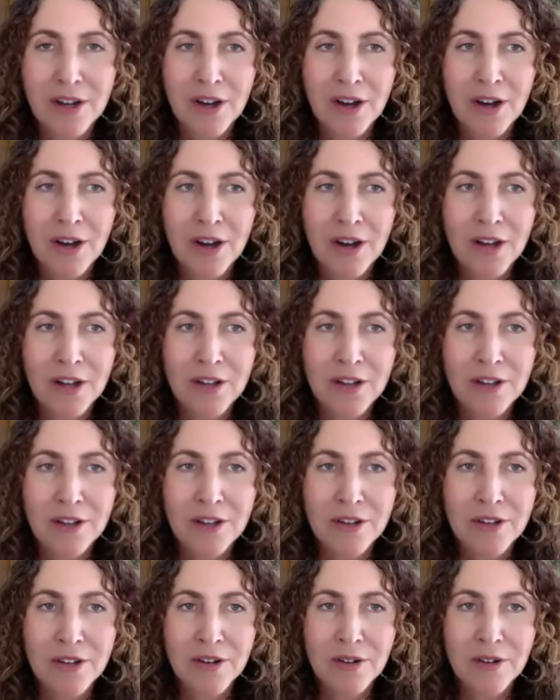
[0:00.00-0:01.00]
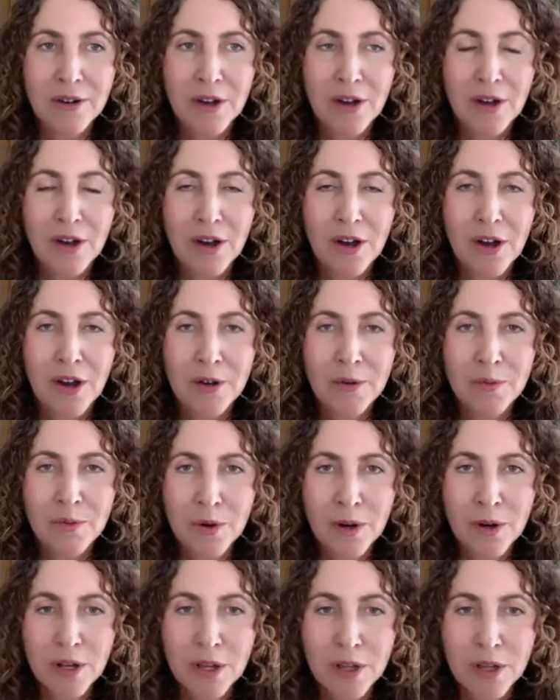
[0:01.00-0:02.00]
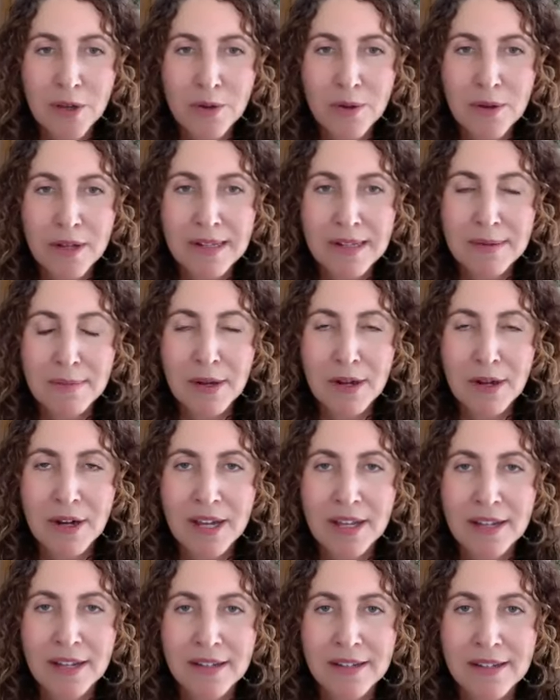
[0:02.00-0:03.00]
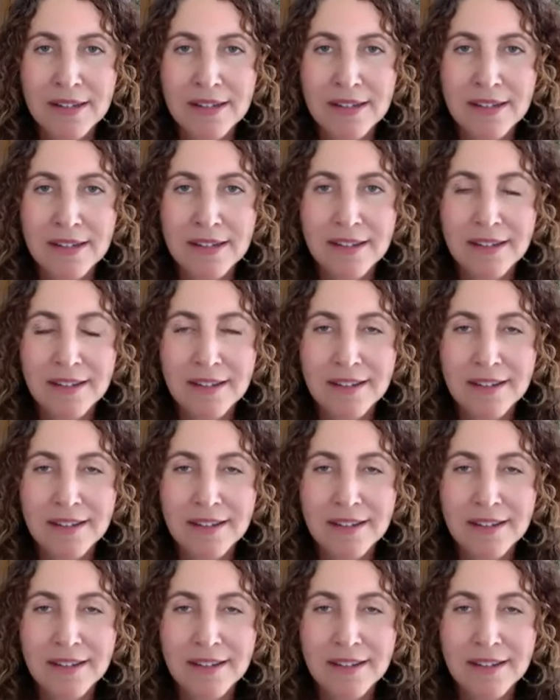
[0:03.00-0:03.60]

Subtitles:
on what you experienced,